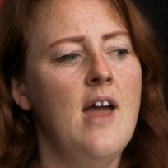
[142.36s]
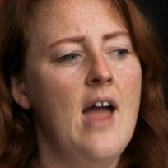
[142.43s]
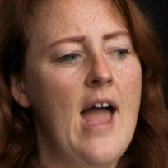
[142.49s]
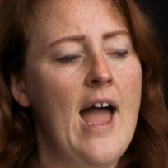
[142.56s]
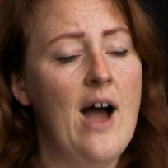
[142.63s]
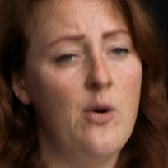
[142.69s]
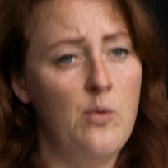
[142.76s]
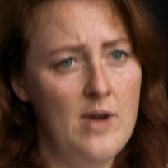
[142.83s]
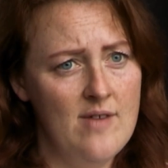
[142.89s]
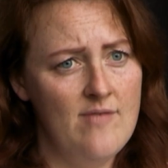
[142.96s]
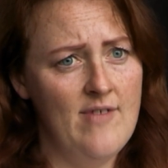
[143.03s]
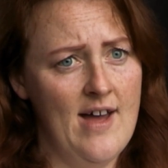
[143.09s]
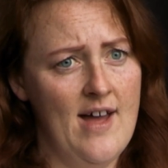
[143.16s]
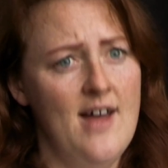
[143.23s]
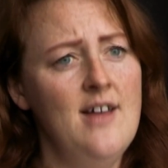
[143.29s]

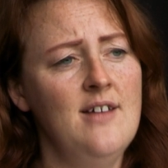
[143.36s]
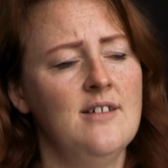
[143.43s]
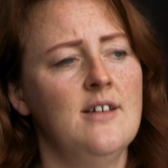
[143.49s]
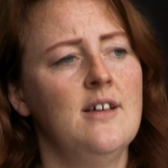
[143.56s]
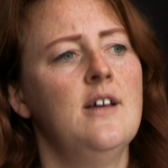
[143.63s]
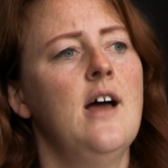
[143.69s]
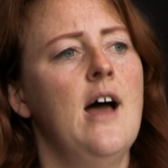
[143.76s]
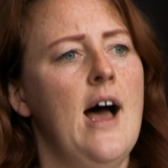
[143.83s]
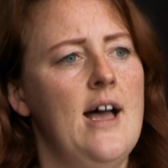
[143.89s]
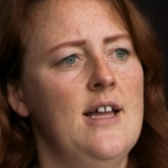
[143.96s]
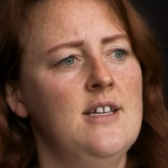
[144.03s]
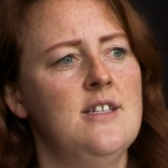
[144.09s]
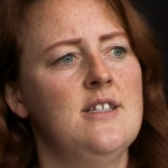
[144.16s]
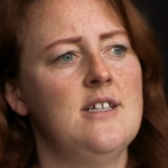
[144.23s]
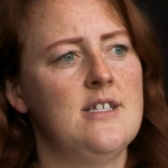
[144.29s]
However,
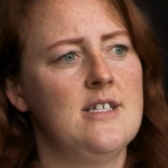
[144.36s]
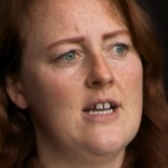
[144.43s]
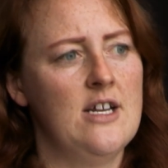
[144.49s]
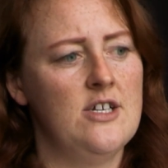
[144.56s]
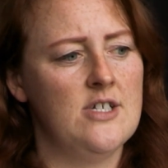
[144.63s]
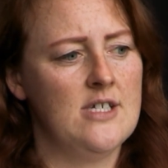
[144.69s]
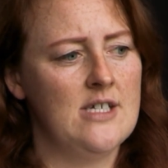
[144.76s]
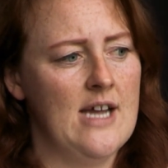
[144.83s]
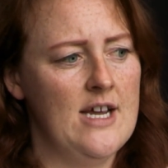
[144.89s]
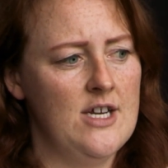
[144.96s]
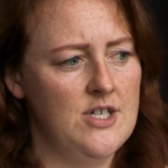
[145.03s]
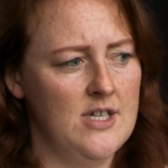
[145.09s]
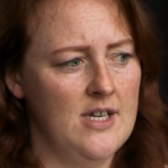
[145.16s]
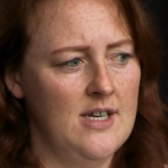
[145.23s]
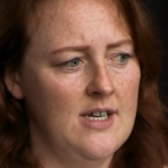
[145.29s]
under this
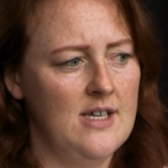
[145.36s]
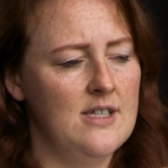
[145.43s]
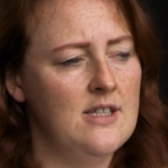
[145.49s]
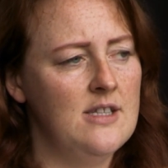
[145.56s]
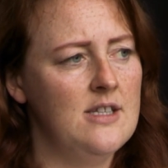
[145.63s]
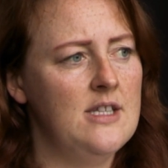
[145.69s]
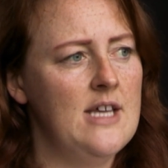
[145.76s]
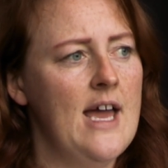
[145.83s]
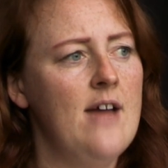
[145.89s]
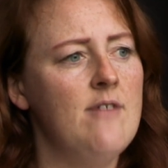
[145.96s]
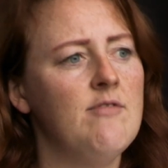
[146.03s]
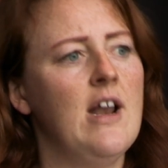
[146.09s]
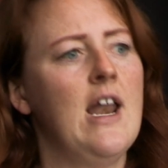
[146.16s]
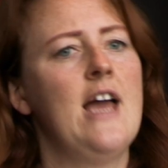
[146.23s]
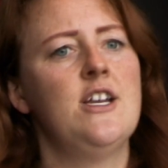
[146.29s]
legislation, that
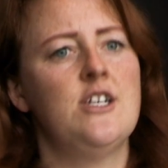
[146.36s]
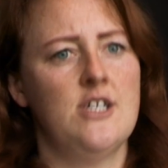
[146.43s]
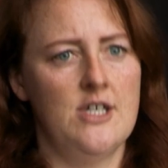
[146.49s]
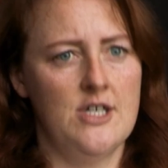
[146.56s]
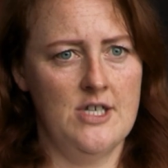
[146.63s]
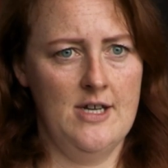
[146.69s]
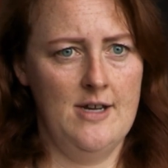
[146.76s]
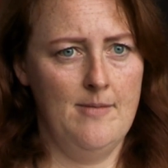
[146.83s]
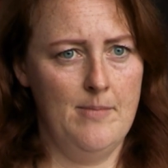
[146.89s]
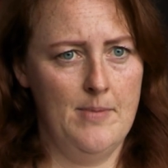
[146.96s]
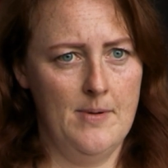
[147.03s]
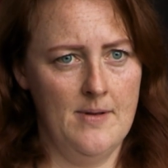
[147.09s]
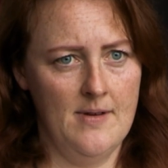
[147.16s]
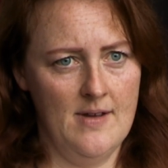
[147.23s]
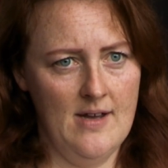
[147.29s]
relationship
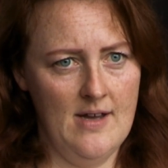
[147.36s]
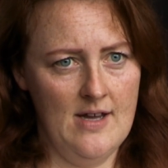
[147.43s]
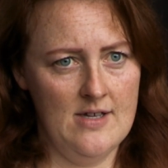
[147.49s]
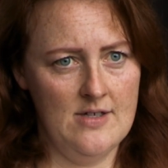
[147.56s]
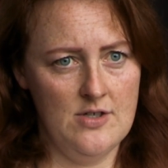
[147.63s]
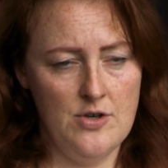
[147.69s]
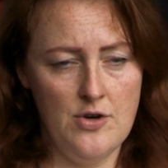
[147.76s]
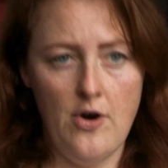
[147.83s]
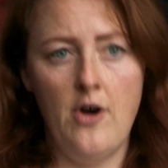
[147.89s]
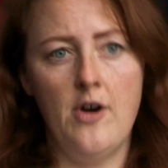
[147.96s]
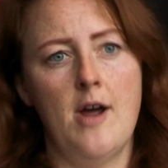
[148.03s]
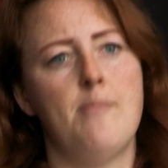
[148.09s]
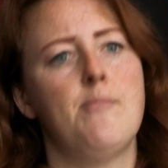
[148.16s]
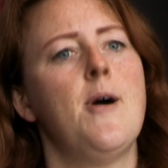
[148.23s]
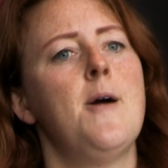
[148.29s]
is not
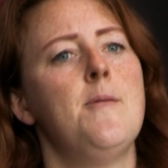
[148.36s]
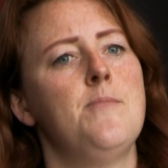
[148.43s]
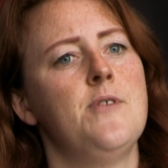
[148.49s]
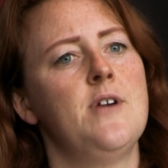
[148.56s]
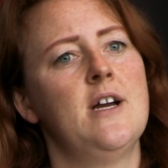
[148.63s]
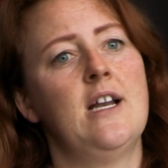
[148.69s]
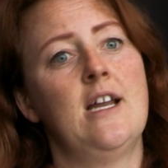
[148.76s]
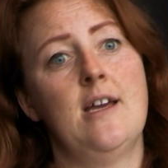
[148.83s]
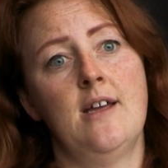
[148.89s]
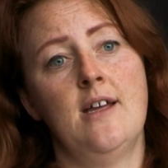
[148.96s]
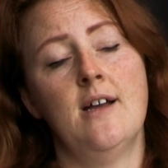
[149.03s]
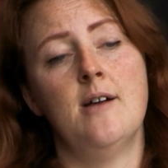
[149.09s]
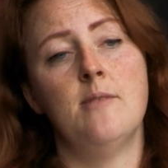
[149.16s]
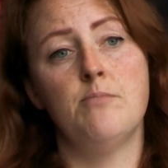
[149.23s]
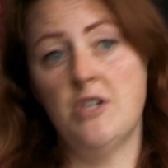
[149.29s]
appropriately
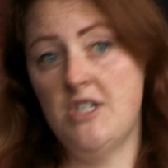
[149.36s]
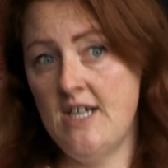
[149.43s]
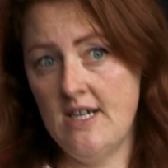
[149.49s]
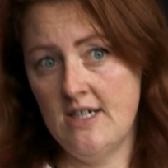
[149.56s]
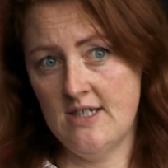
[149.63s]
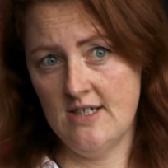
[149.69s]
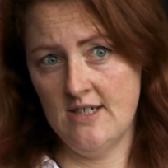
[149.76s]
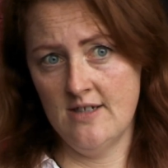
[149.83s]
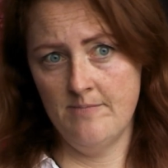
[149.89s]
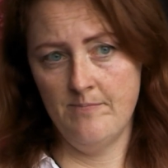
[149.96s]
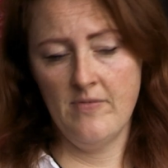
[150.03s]
protected.